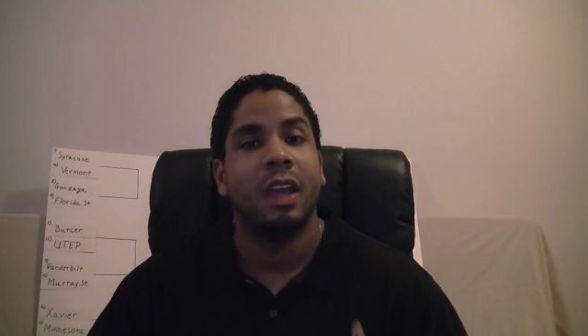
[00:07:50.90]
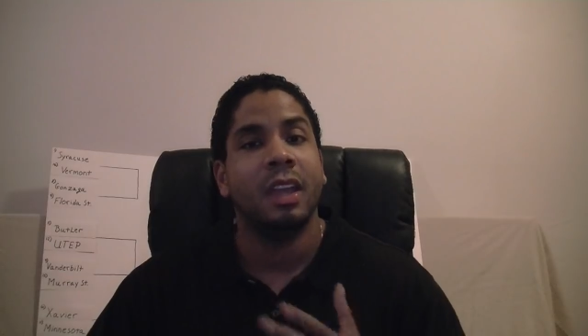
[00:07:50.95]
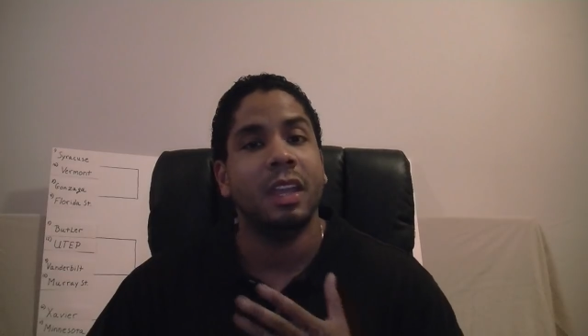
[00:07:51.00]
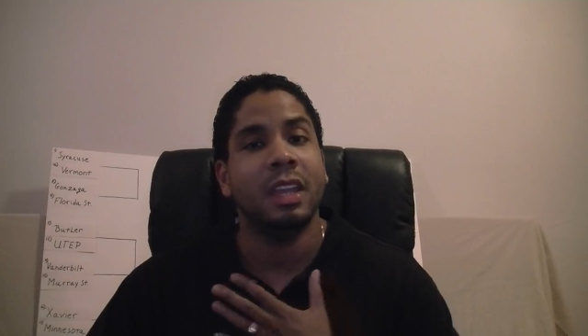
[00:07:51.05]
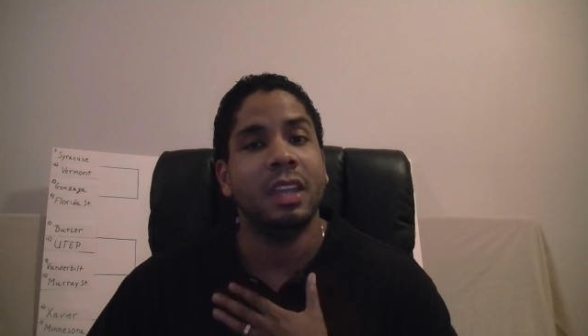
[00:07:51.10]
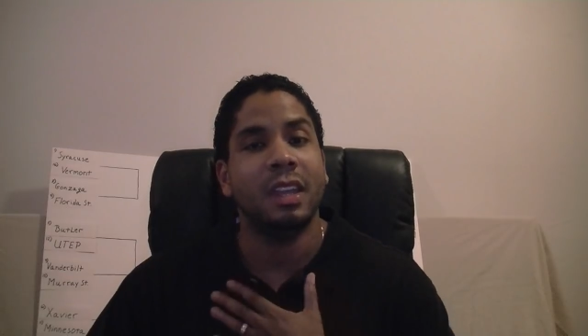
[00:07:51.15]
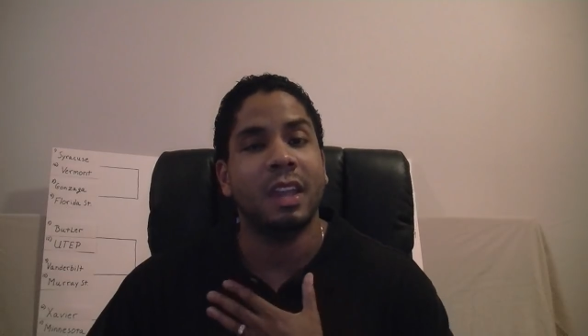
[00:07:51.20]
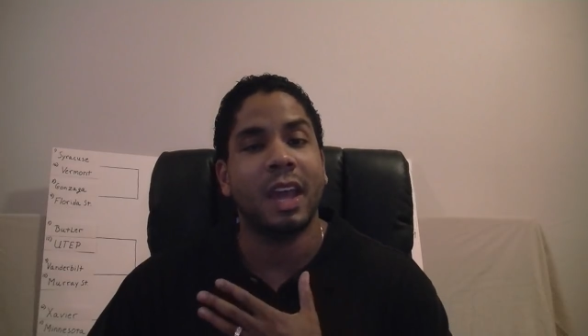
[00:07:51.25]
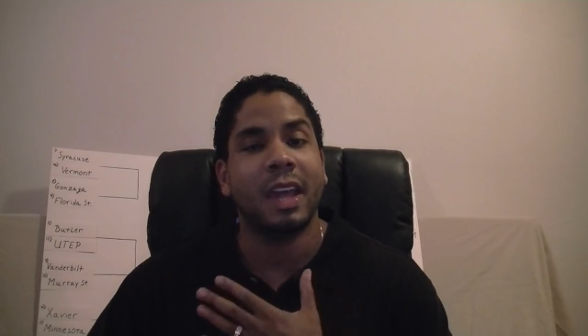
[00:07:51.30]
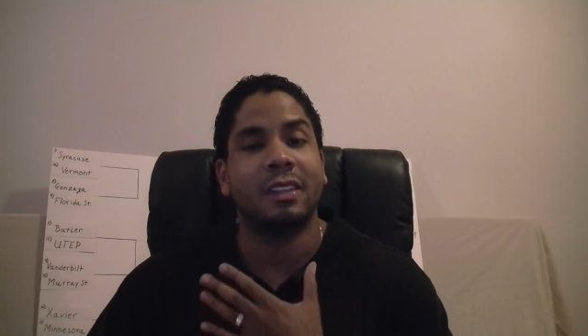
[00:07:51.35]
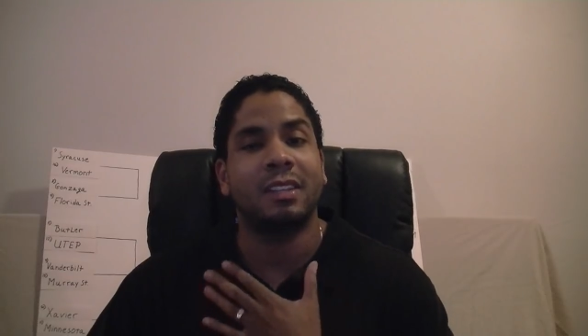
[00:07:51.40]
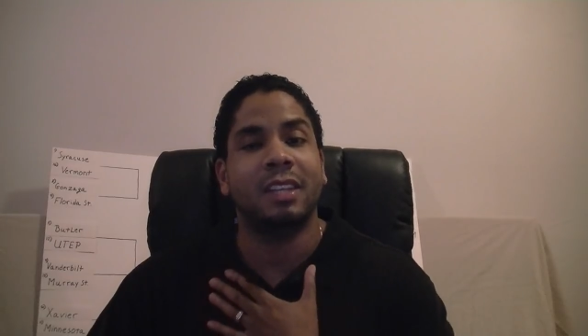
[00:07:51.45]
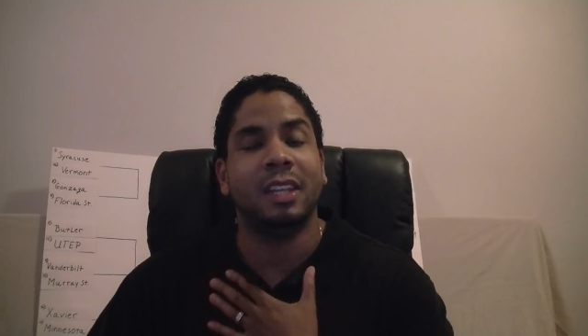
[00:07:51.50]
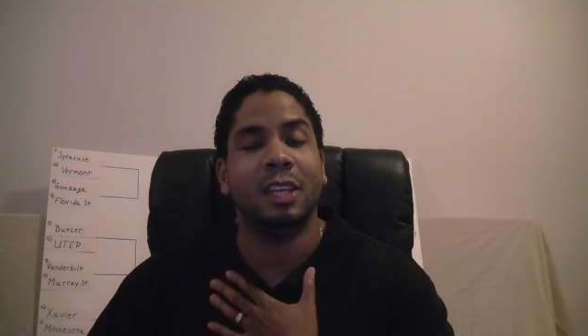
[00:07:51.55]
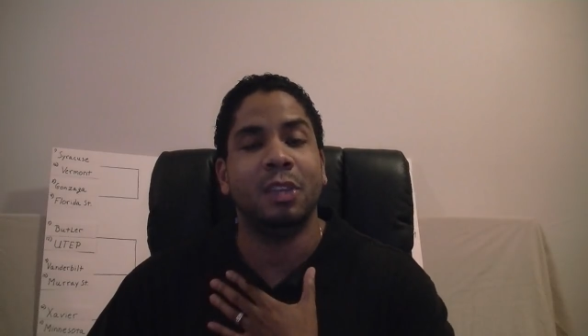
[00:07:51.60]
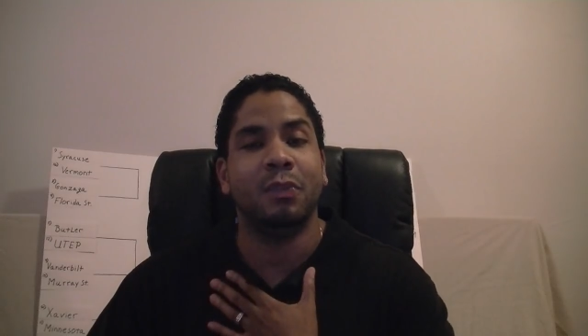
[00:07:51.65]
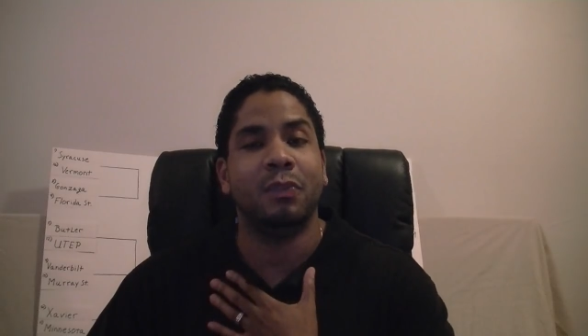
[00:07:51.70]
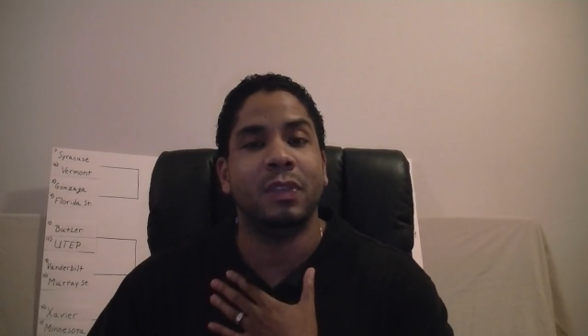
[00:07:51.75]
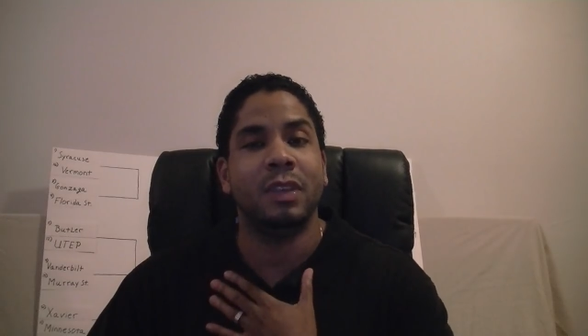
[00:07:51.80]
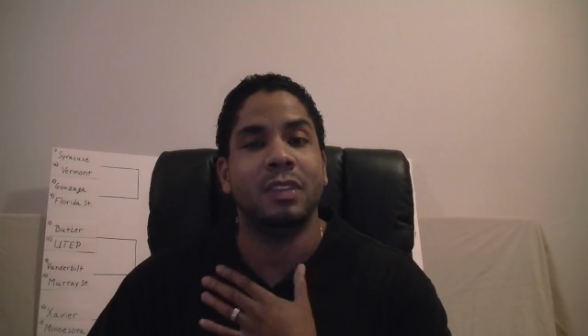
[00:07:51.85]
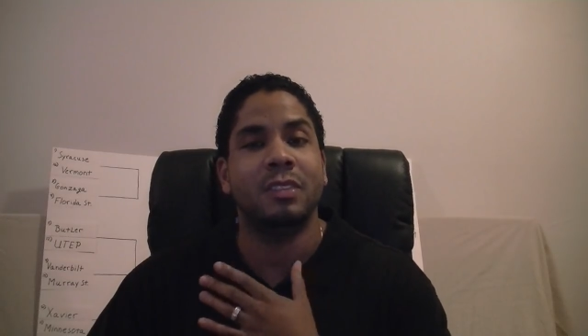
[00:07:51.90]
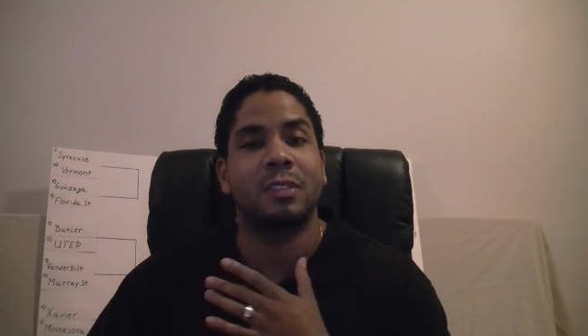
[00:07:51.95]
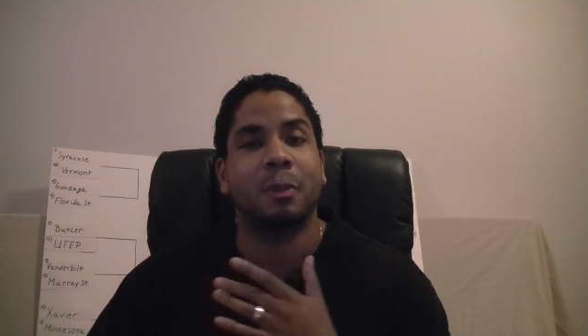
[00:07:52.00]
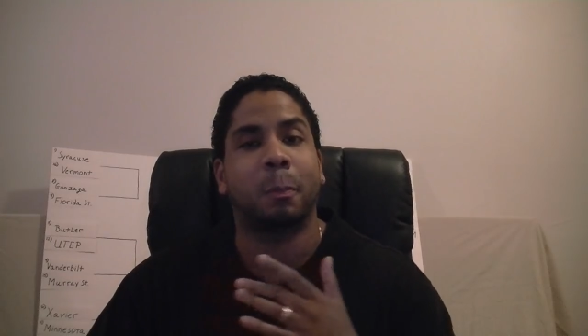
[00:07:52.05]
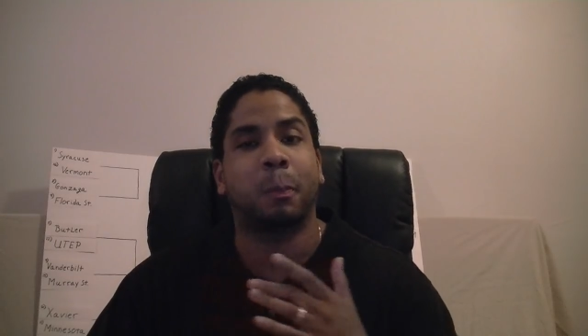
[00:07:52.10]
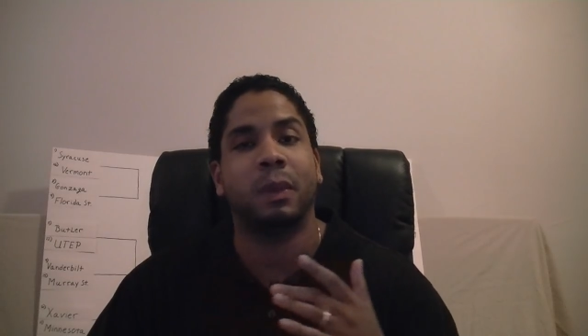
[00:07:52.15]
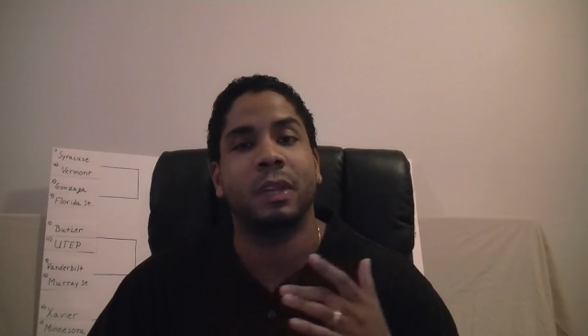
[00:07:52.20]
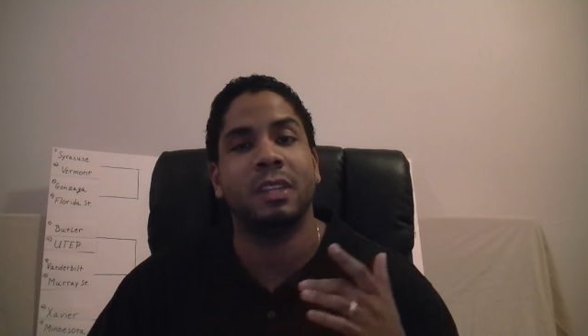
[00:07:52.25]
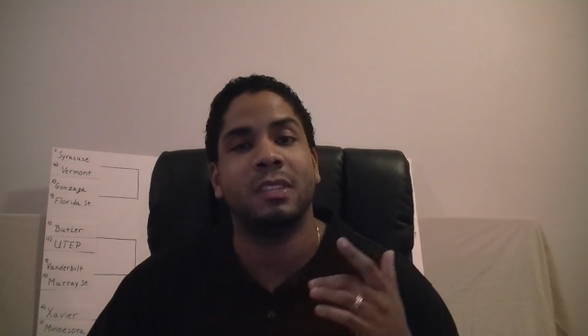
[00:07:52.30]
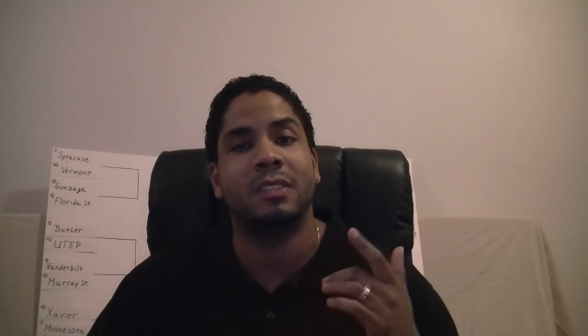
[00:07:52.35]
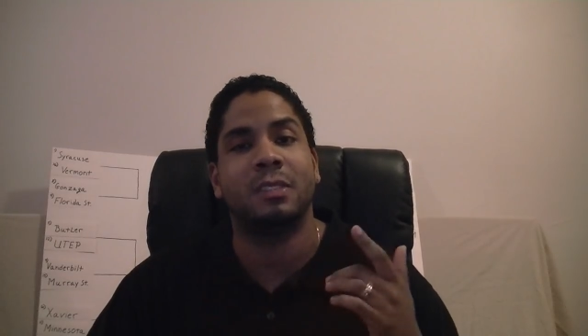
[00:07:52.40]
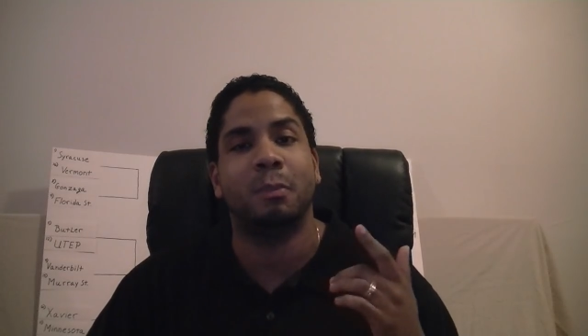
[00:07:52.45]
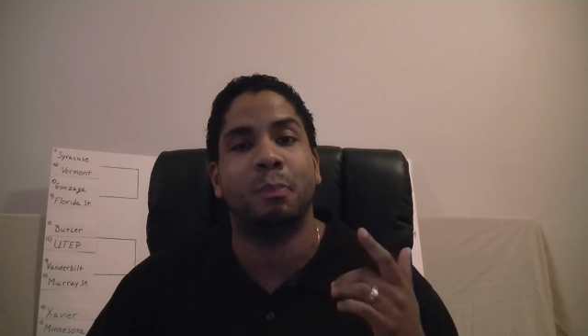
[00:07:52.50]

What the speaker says: E.TV is the place